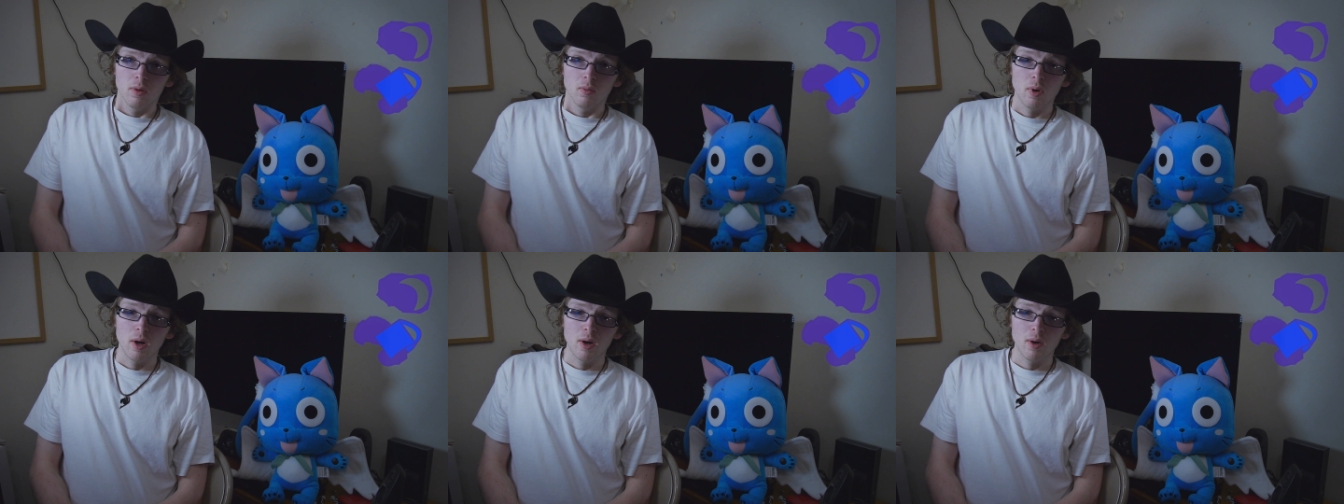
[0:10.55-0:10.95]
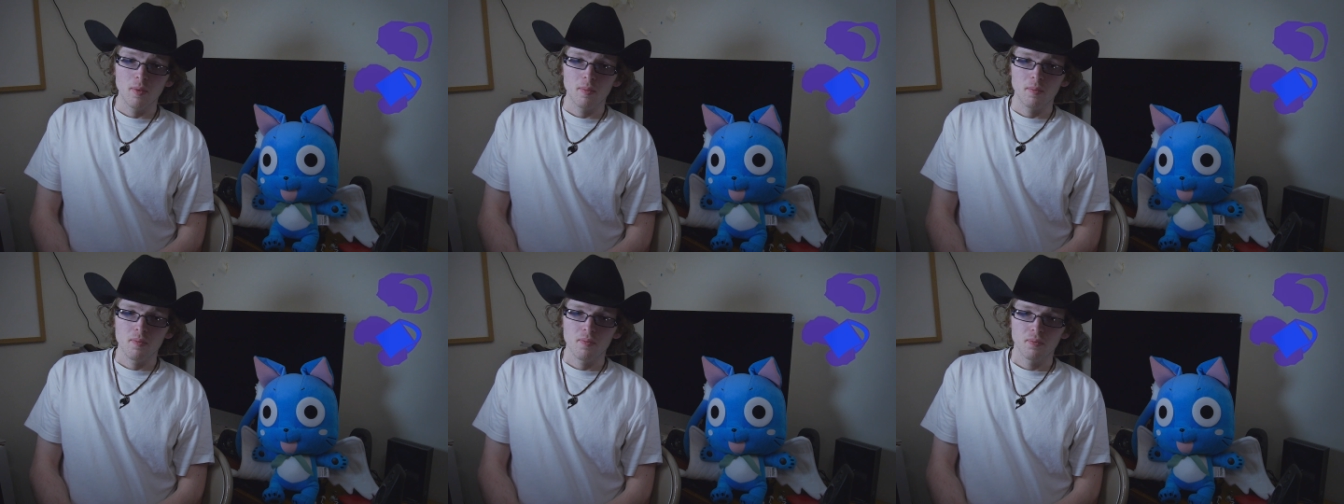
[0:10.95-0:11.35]

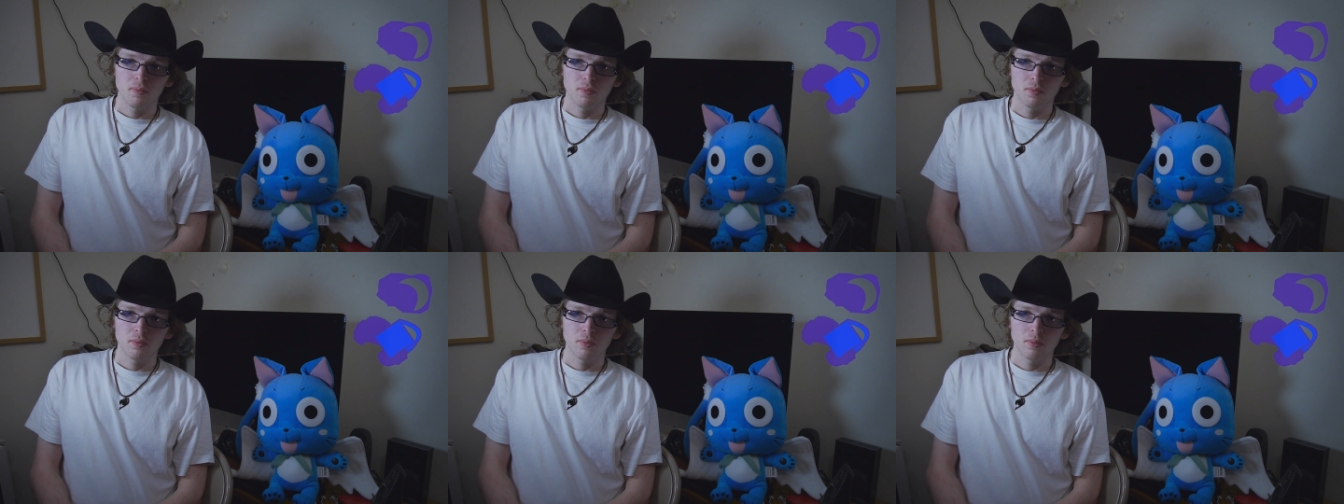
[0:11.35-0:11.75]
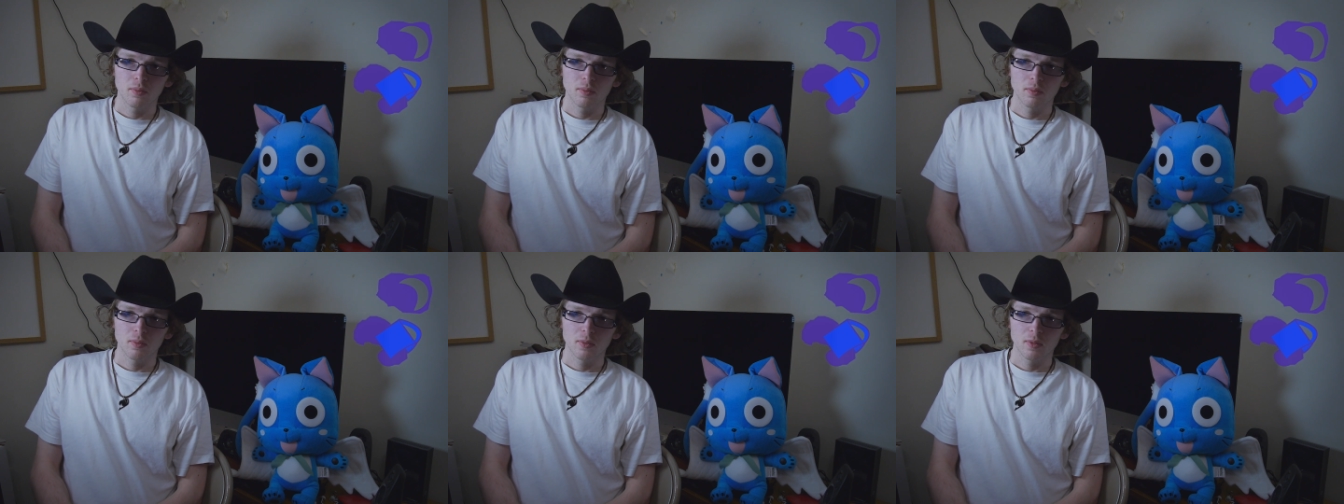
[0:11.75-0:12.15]
Well,
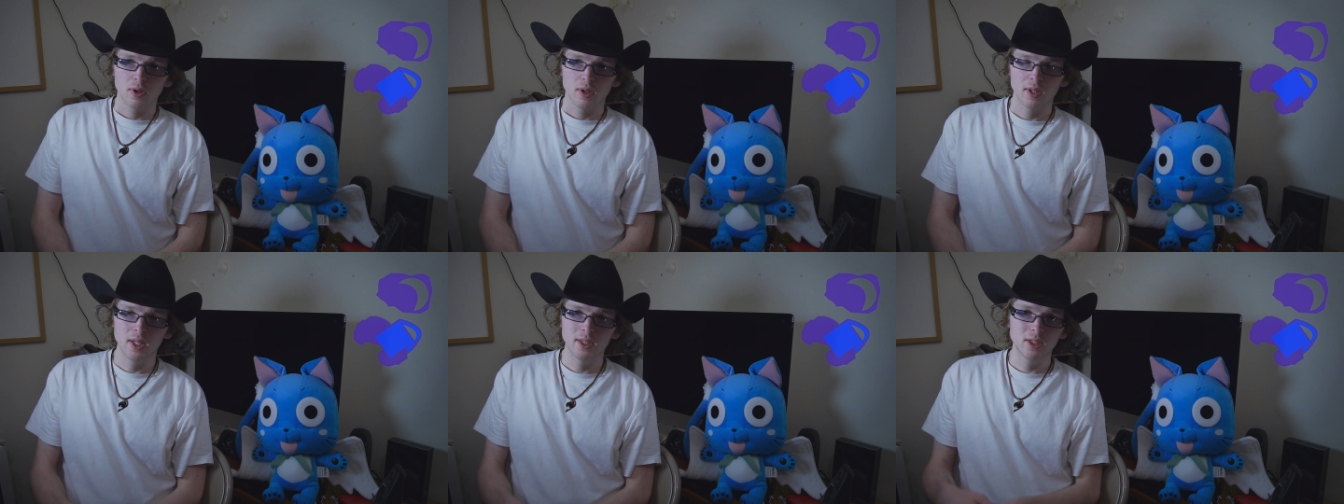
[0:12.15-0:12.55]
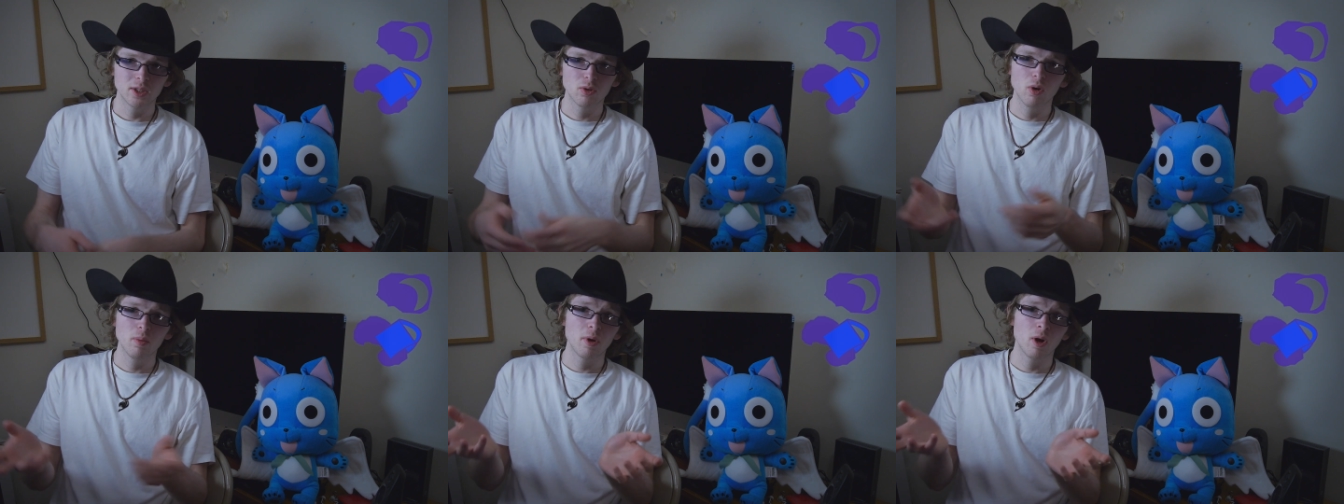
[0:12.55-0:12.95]
this is
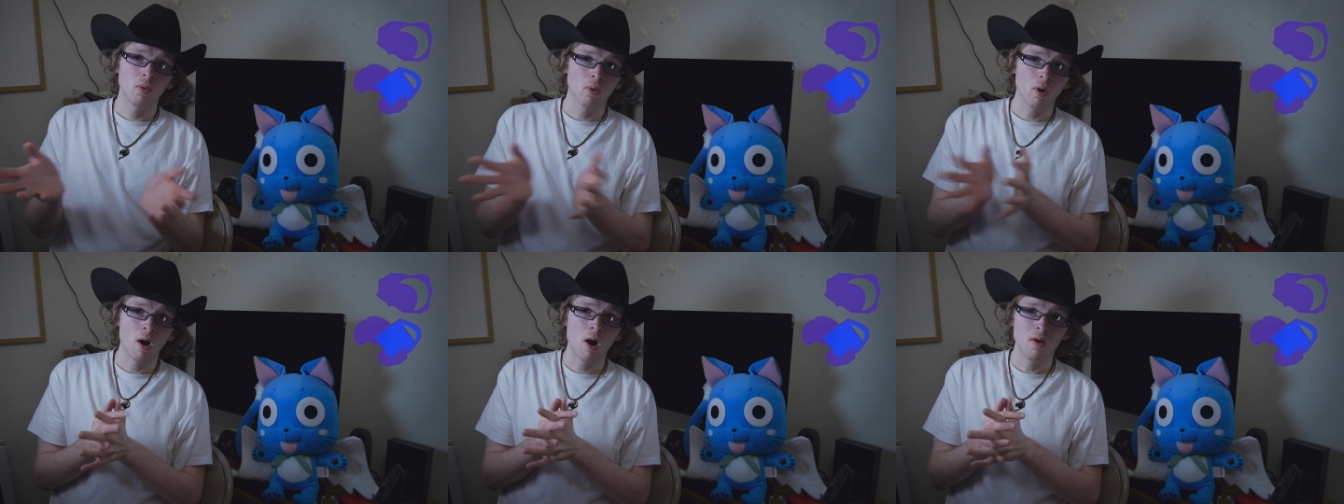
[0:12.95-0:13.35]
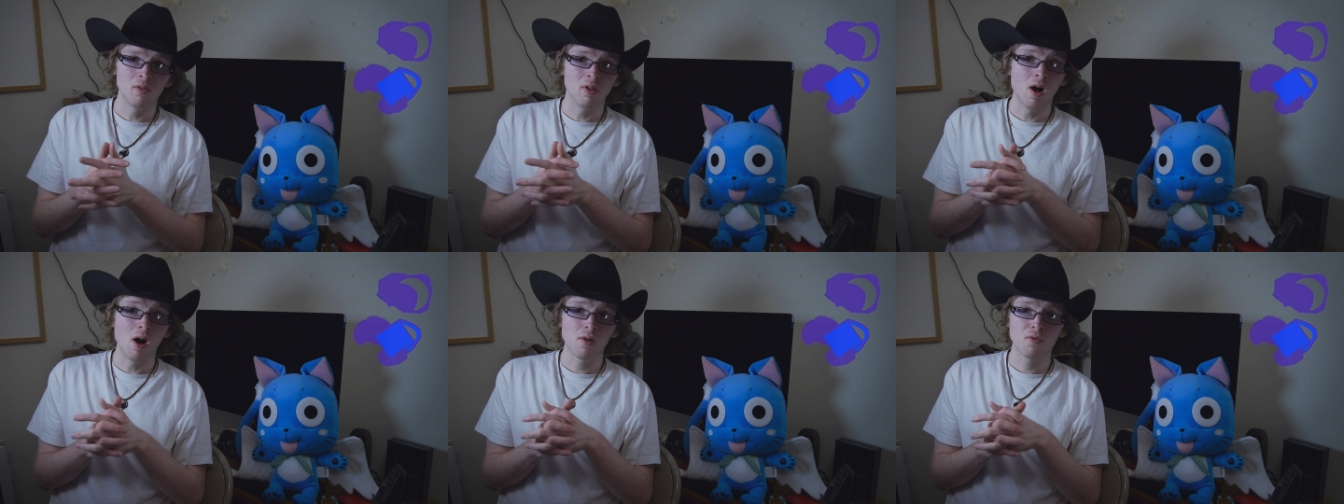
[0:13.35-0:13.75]
going to be a raw
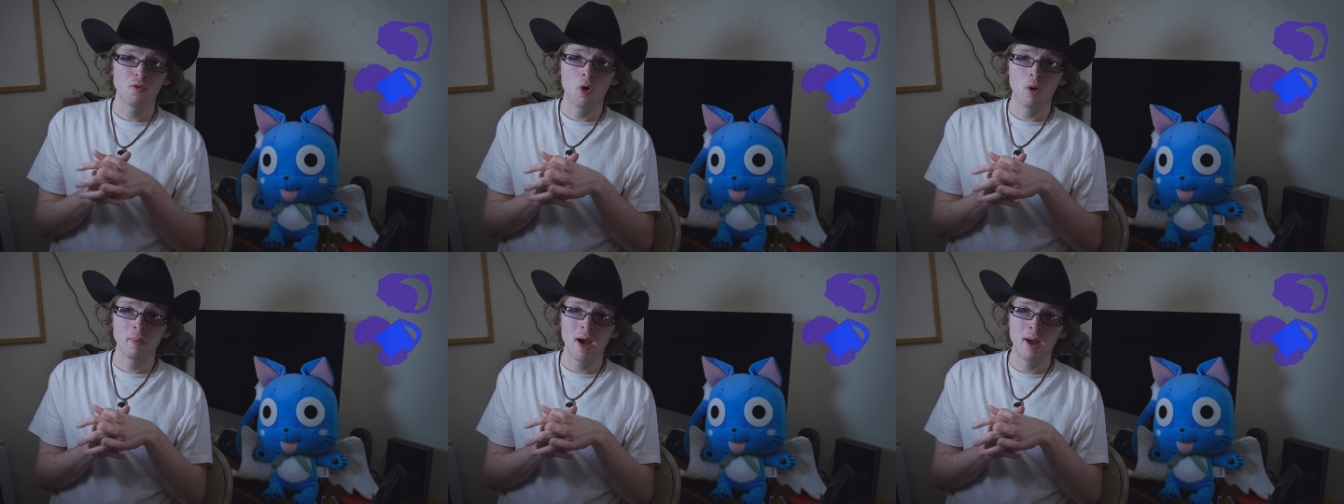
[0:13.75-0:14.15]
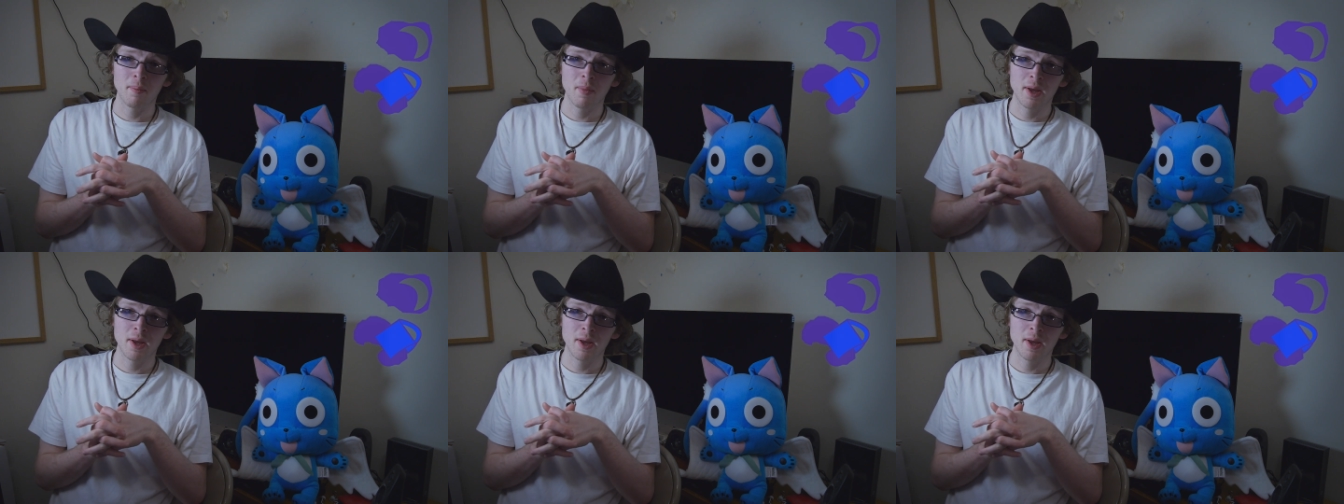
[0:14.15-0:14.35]
vlog format,